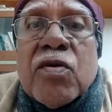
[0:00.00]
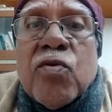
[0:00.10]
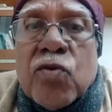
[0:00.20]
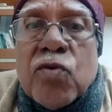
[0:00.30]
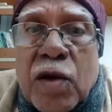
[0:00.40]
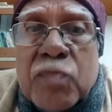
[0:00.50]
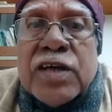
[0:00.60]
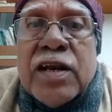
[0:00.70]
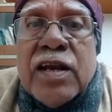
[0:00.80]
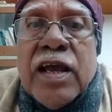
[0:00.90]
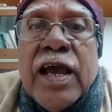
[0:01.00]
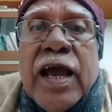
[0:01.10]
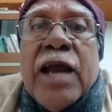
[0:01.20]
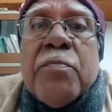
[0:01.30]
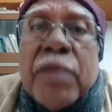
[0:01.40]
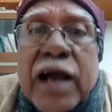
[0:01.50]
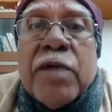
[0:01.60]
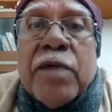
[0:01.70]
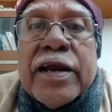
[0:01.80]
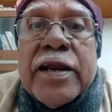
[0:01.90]
corruption and black
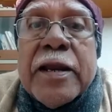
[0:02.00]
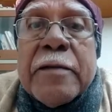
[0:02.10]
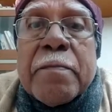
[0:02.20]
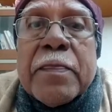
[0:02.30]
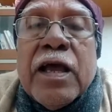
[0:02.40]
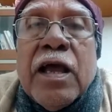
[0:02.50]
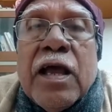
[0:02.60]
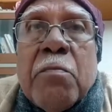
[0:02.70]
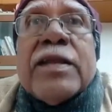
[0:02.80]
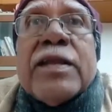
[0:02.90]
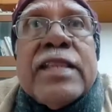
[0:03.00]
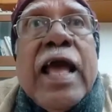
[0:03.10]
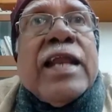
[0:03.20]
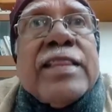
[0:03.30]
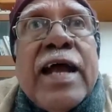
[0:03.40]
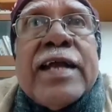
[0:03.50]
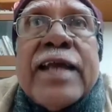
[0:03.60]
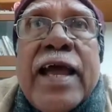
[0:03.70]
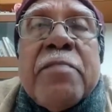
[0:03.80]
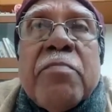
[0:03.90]
marketing. But at that
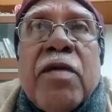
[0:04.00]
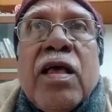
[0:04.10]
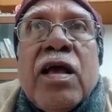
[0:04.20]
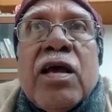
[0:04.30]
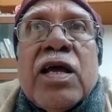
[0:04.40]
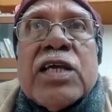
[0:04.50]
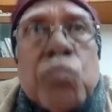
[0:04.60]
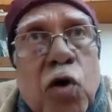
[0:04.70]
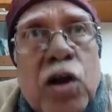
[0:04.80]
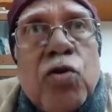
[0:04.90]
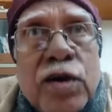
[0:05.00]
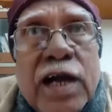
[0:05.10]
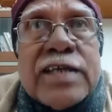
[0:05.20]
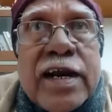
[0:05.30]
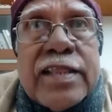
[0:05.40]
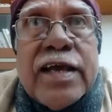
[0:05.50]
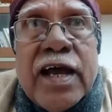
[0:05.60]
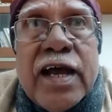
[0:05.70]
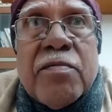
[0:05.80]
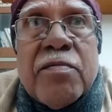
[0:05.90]
time, small hoarders are there,
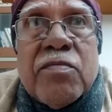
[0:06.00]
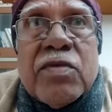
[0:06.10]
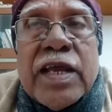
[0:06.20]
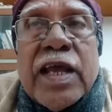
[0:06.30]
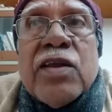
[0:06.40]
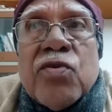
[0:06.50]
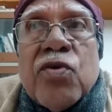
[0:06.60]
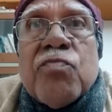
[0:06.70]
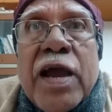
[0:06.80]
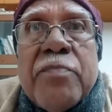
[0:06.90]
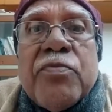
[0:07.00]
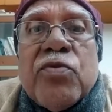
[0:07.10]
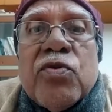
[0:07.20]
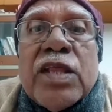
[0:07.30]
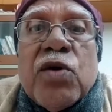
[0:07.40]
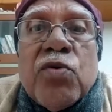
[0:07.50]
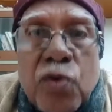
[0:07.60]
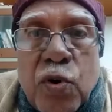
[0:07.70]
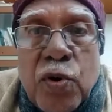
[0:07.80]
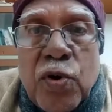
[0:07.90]
10 ton, 5 ton, they would
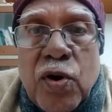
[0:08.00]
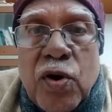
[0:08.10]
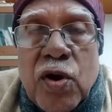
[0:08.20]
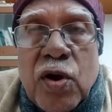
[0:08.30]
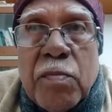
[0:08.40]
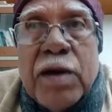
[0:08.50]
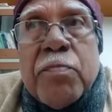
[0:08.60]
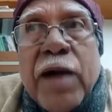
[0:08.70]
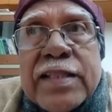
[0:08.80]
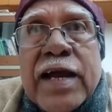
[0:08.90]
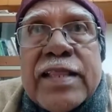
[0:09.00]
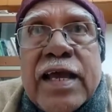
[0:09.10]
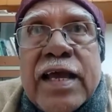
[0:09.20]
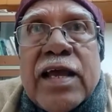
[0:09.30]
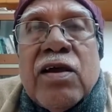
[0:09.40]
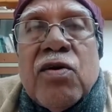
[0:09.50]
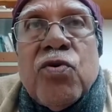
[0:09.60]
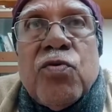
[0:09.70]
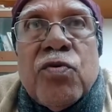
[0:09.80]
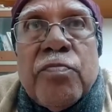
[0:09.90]
hoard. But by that they would
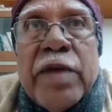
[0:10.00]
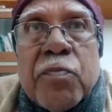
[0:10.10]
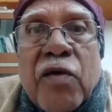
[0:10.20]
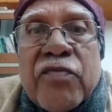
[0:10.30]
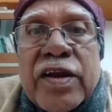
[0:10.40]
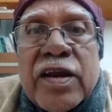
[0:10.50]
make profit